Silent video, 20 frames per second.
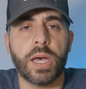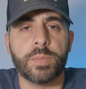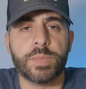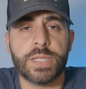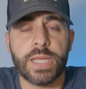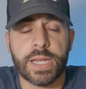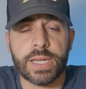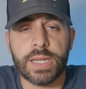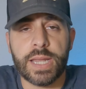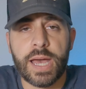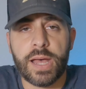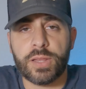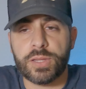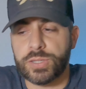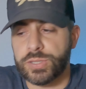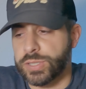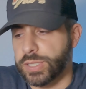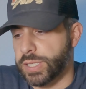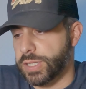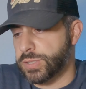
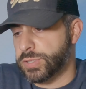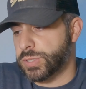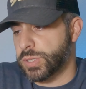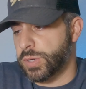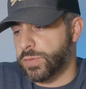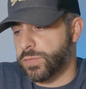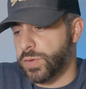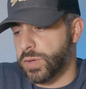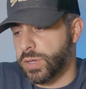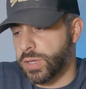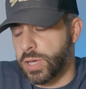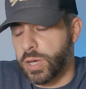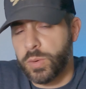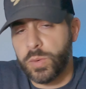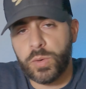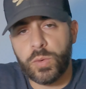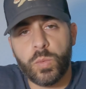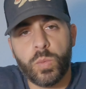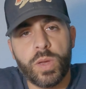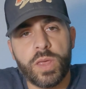technology. So if you're
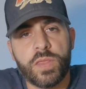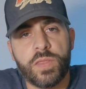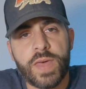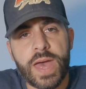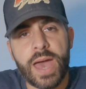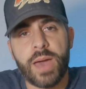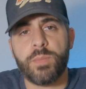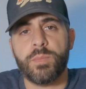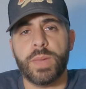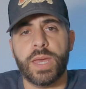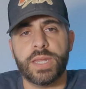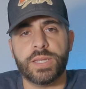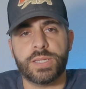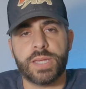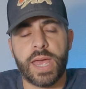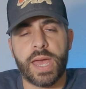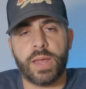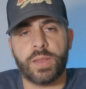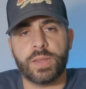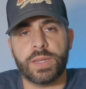going with that
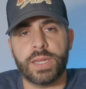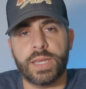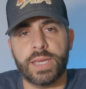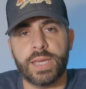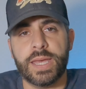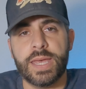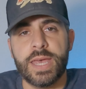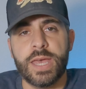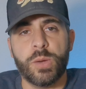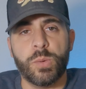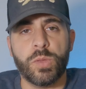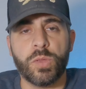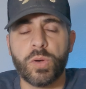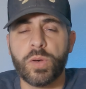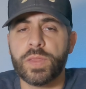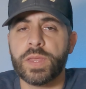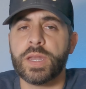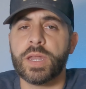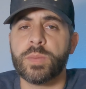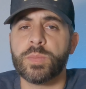mentality, with
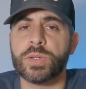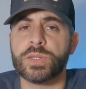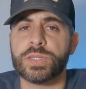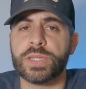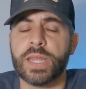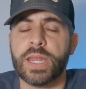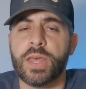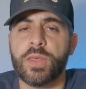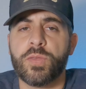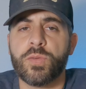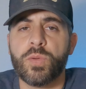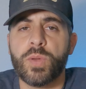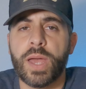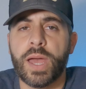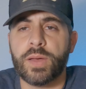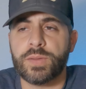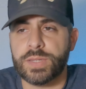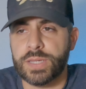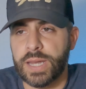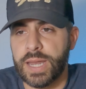all the numbers that I threw
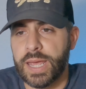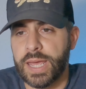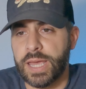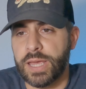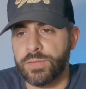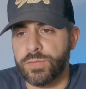out today,